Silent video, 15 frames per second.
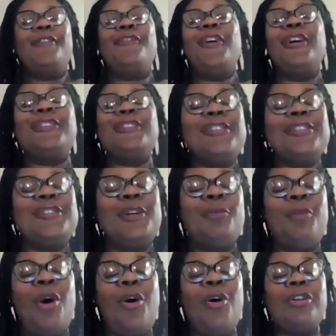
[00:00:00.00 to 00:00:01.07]
The first is the
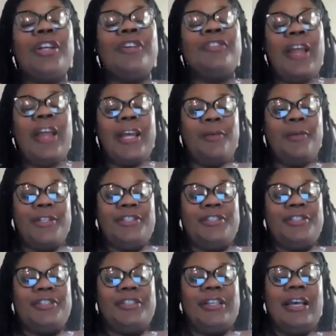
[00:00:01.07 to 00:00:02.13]
role of
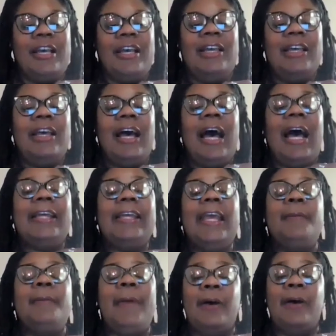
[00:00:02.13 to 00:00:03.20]
language. I
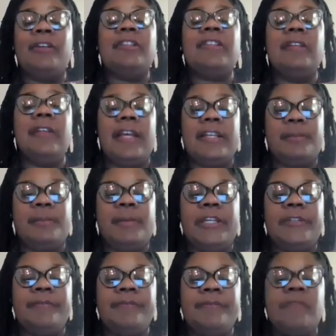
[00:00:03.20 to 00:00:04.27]
came out as a
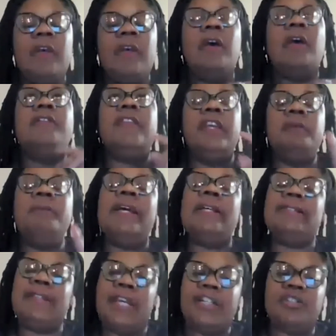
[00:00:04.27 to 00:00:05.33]
lesbian, then
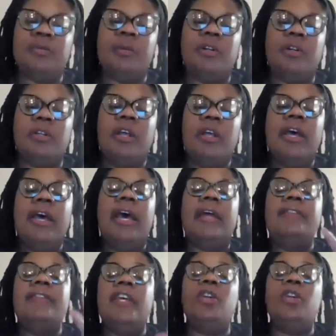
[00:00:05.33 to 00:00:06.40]
bisexual,
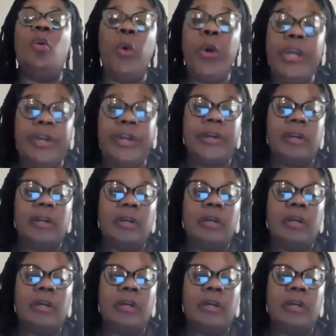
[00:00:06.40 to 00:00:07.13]
and then queer.